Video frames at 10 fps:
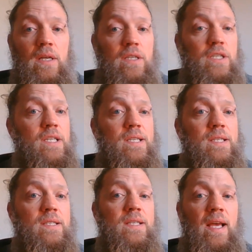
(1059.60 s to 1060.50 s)

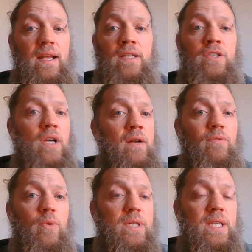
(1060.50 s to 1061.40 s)
Jesus said in John
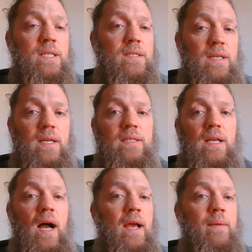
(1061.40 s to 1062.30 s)
14:6,
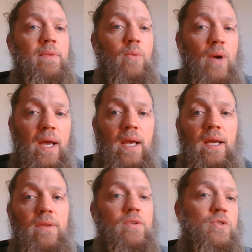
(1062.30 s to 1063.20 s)
I am the
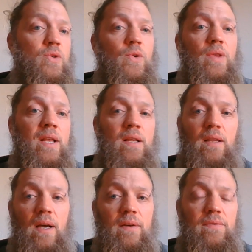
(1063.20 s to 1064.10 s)
way, the truth, and the
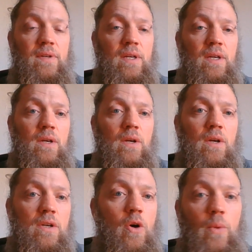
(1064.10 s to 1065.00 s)
life.
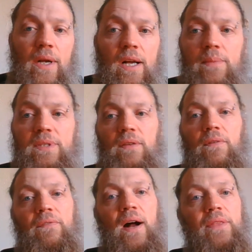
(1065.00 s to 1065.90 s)
No one comes to the
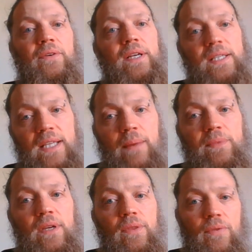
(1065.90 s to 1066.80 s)
Father
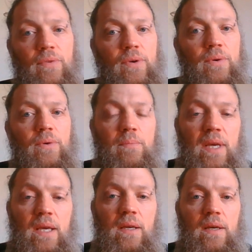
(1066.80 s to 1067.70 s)
except through
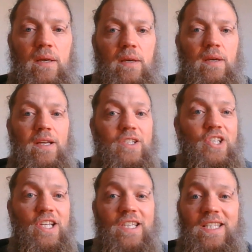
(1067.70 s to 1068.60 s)
me.
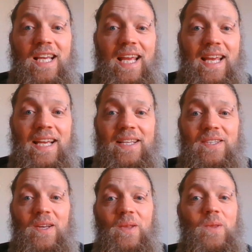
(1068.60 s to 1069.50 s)
Jesus
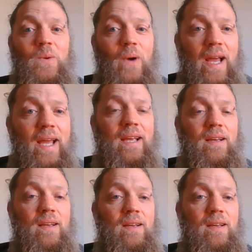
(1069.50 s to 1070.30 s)
is the way.